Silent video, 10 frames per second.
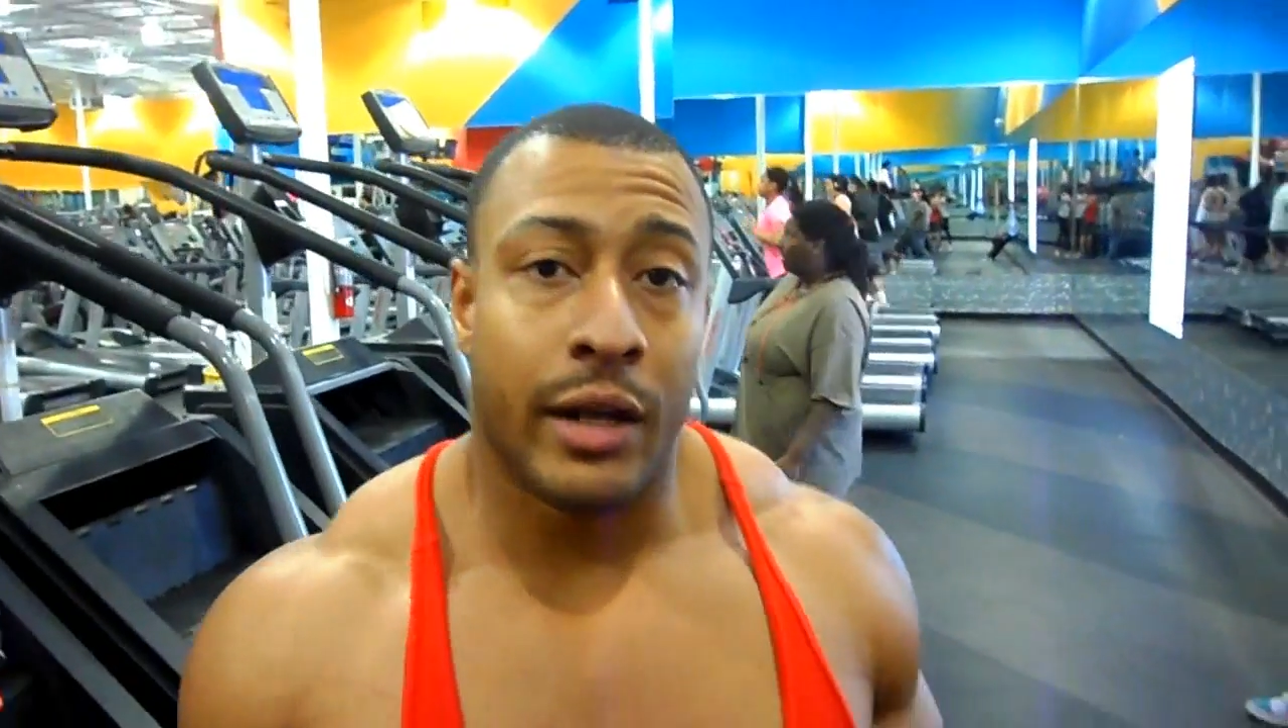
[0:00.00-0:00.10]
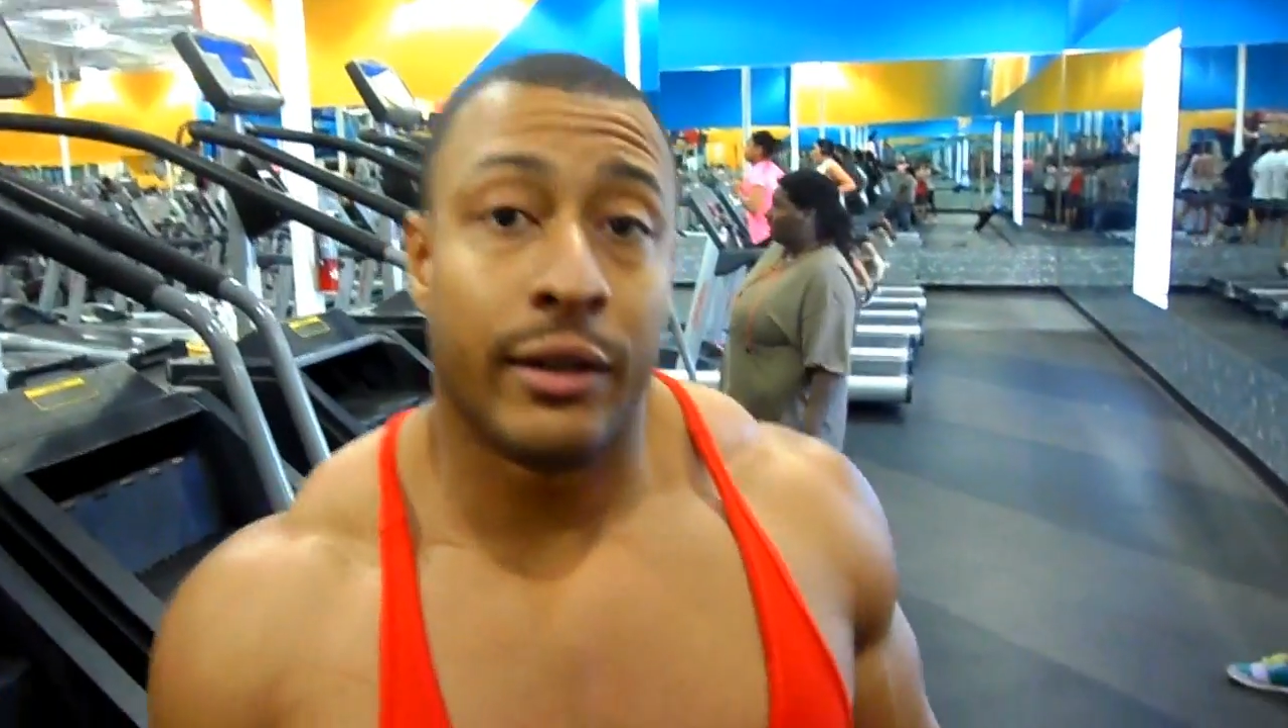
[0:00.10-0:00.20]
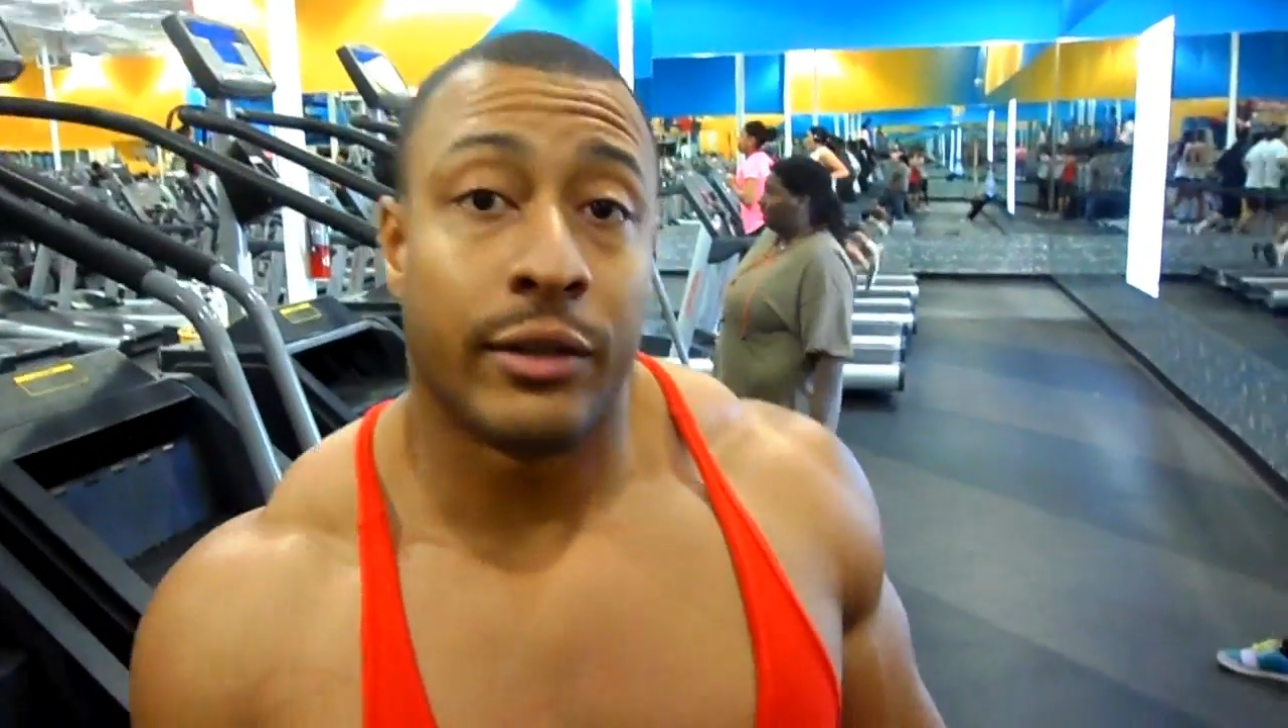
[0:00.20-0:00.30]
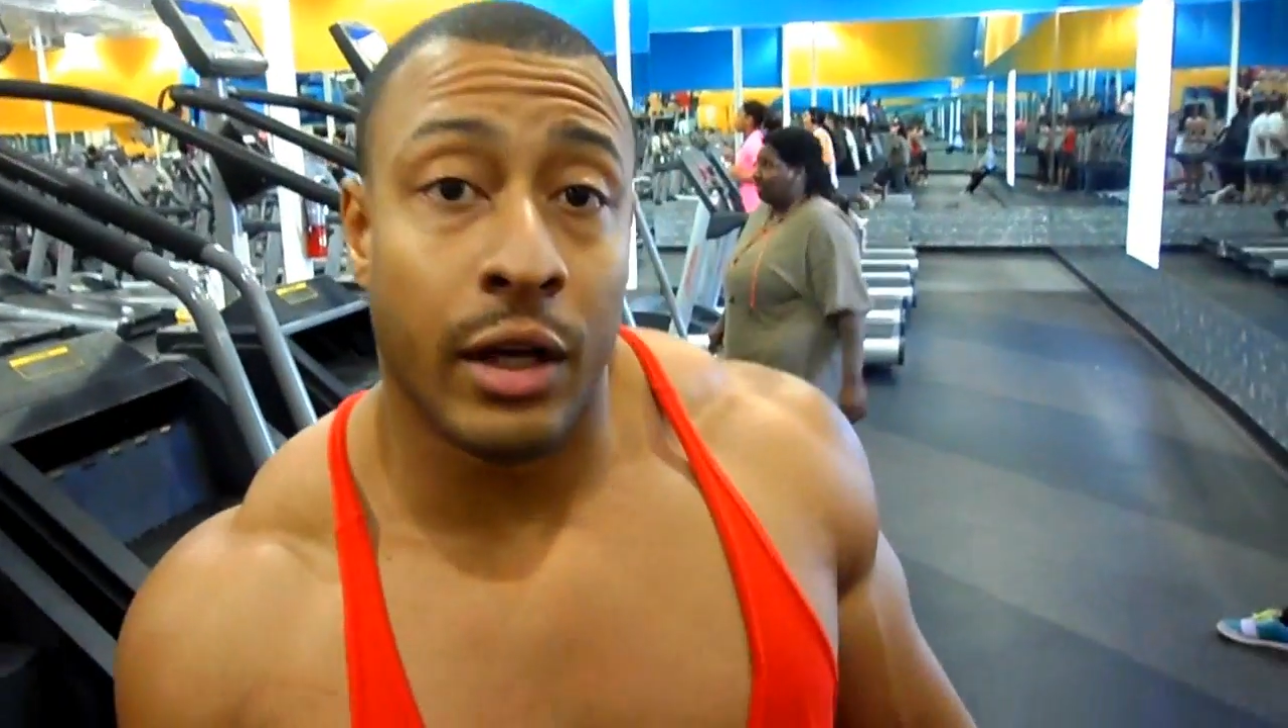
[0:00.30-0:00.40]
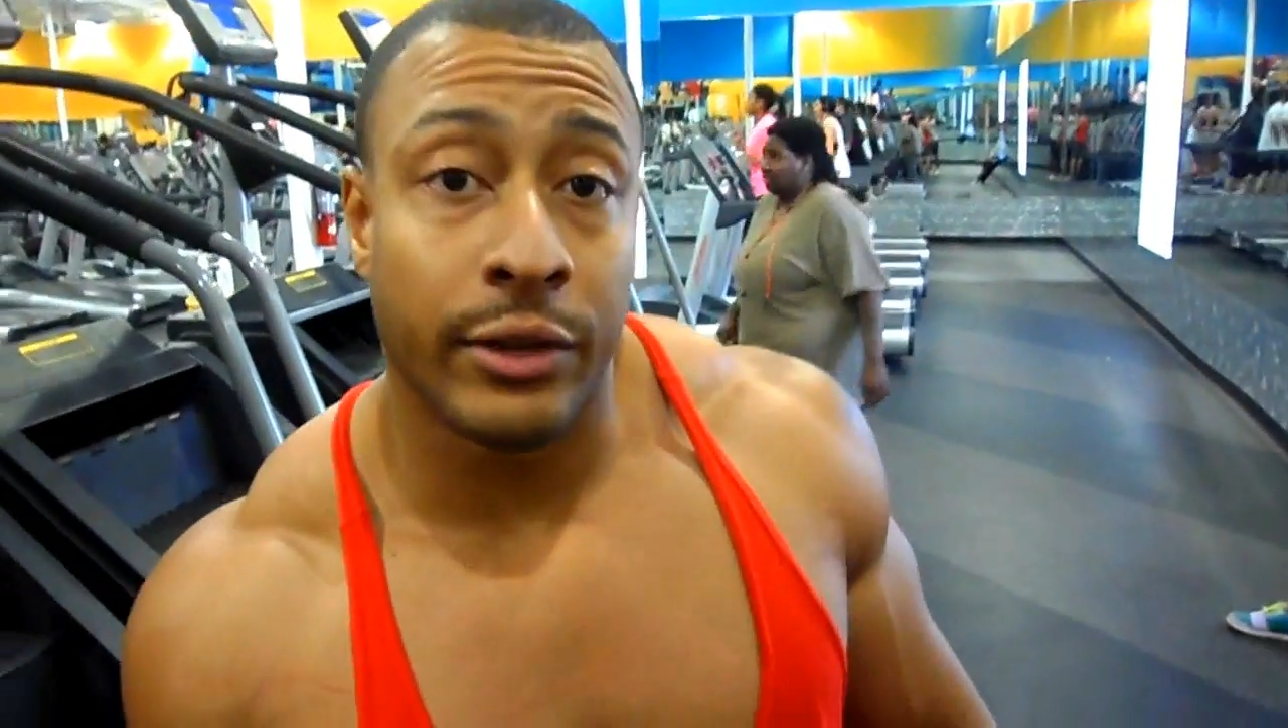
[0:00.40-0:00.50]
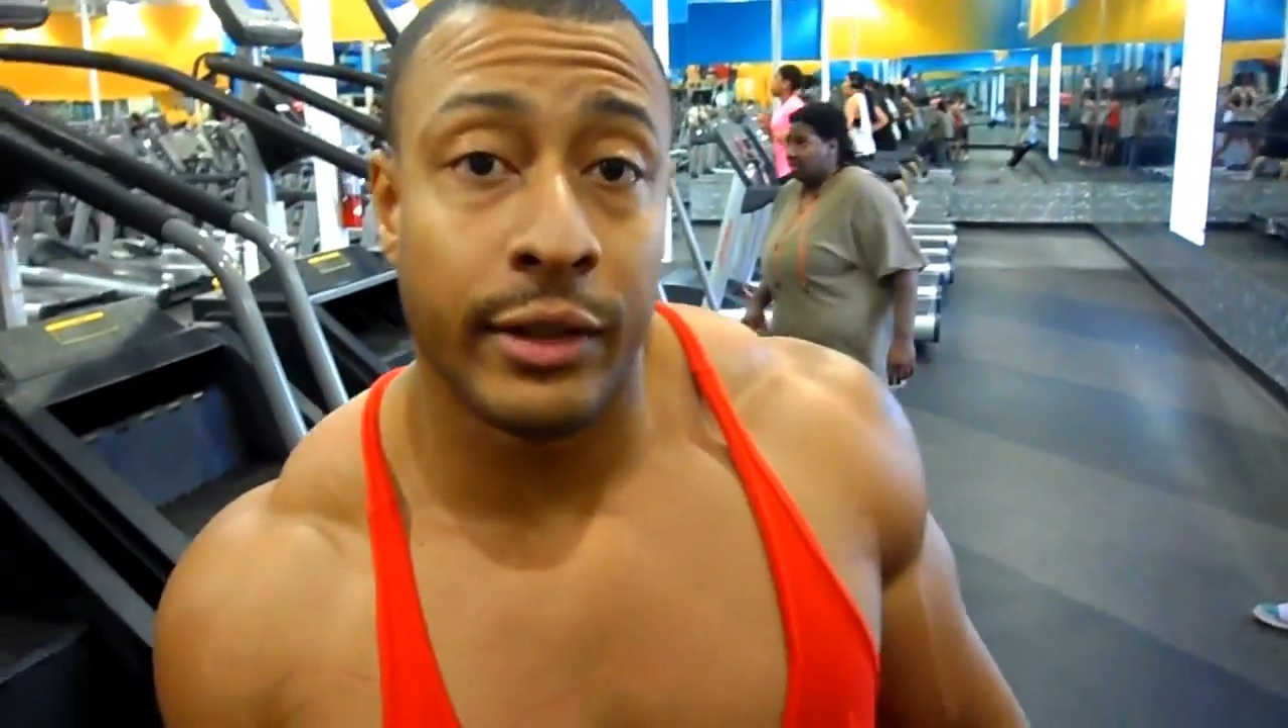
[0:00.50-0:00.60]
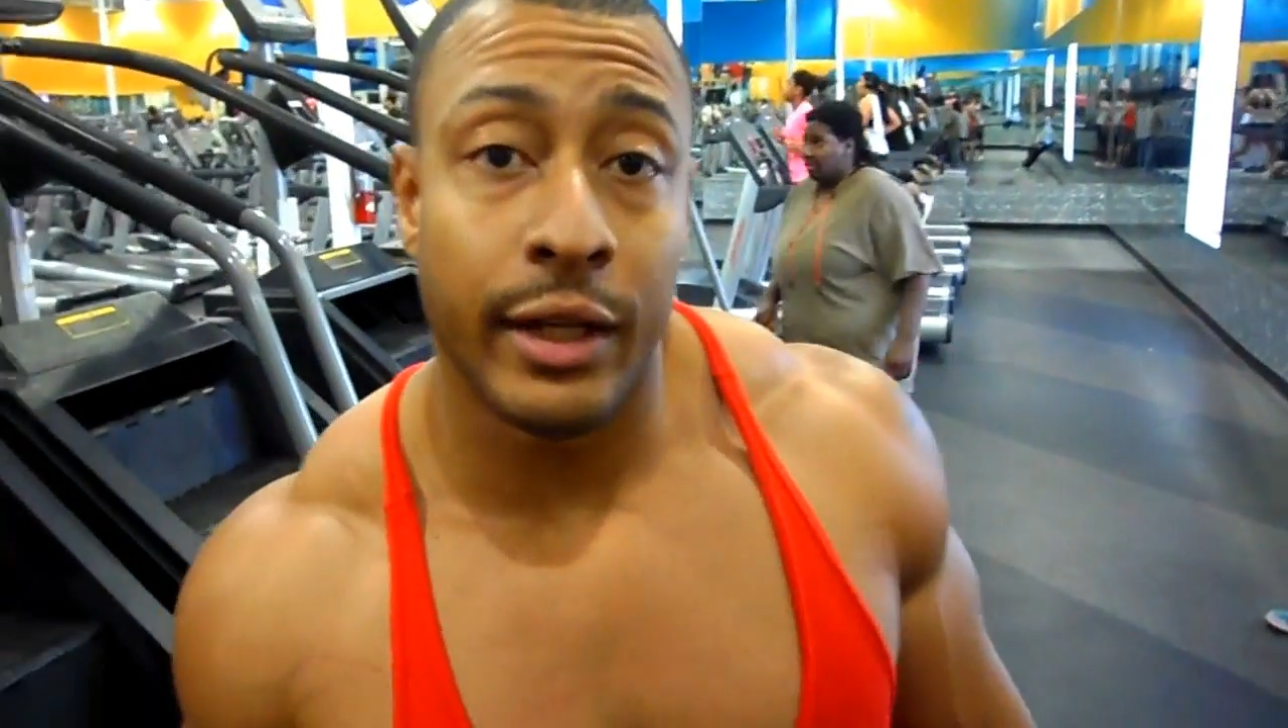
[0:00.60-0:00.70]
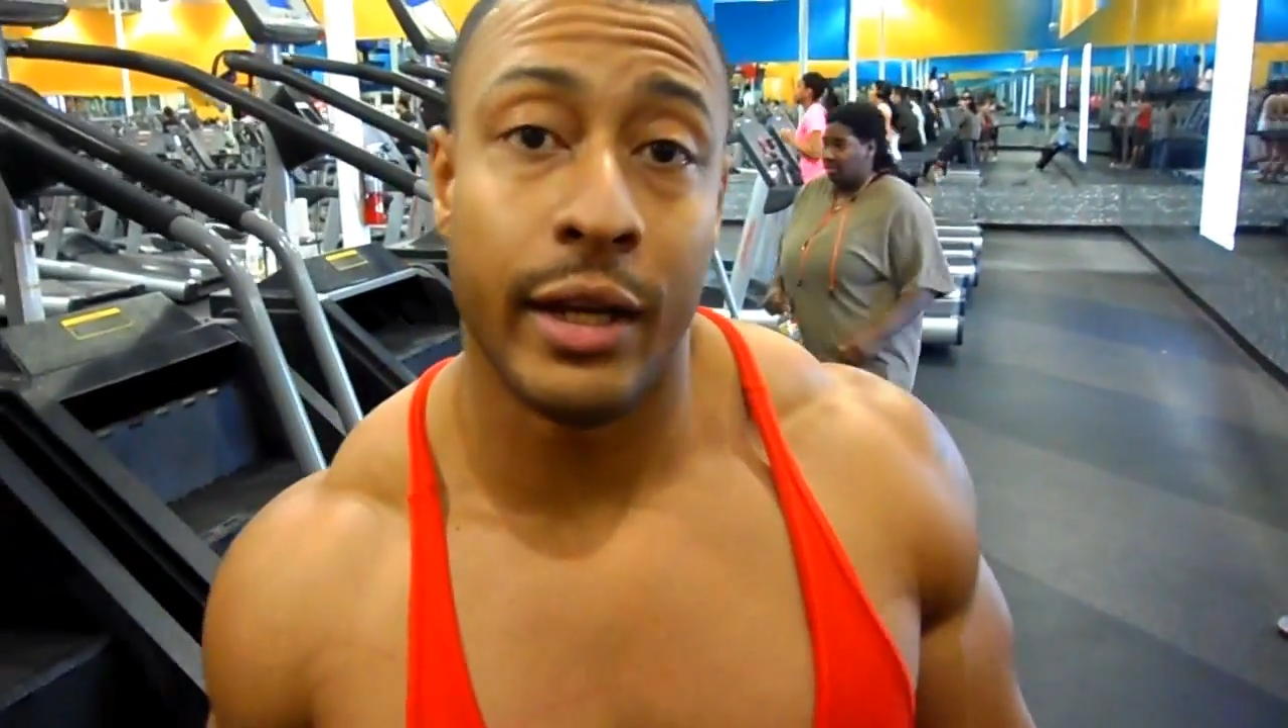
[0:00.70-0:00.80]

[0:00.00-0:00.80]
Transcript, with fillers: and exhausted.